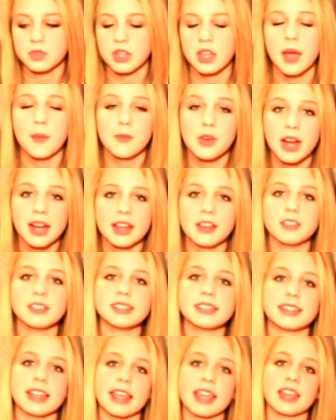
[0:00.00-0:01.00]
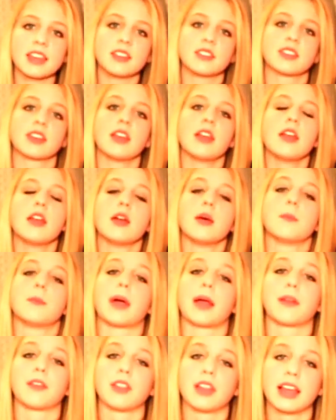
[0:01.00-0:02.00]
Come Right Out and Say It
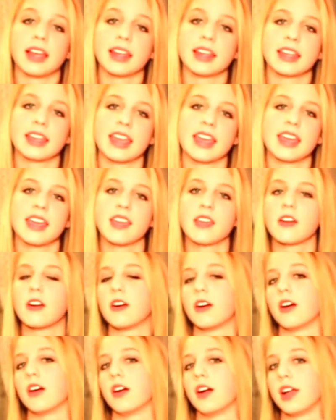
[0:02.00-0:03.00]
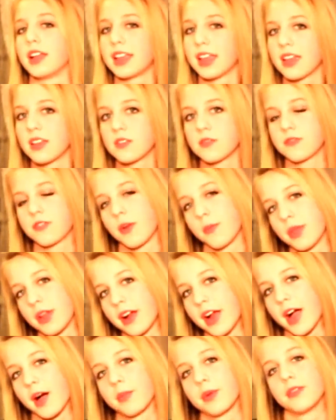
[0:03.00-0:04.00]
by Reliant K, again from
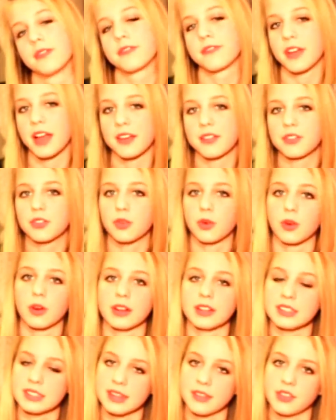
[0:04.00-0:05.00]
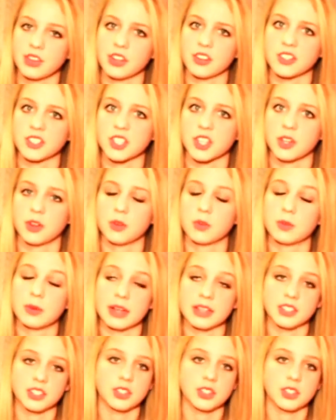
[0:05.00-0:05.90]
their album 5 Score and 7 Years Ago.